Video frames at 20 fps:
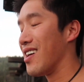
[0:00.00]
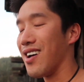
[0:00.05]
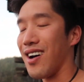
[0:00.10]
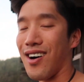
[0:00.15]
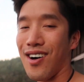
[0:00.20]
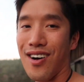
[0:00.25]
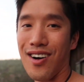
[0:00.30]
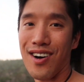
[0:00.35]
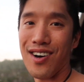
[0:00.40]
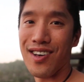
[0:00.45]

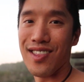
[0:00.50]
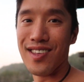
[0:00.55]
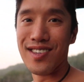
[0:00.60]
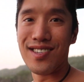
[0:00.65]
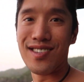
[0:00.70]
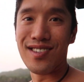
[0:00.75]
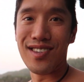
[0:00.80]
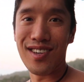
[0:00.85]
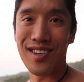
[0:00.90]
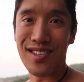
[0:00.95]
Oh,
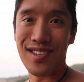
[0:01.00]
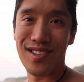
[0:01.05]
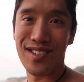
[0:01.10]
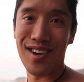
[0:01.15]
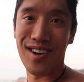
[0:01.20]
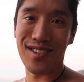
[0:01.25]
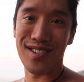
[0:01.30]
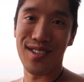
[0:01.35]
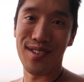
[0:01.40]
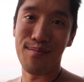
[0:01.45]
this is a good
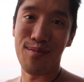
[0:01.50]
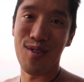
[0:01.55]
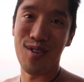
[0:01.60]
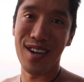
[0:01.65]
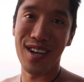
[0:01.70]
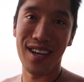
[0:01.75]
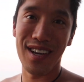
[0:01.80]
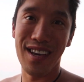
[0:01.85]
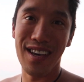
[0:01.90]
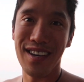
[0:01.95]
start to the
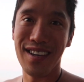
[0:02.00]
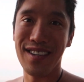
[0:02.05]
morning.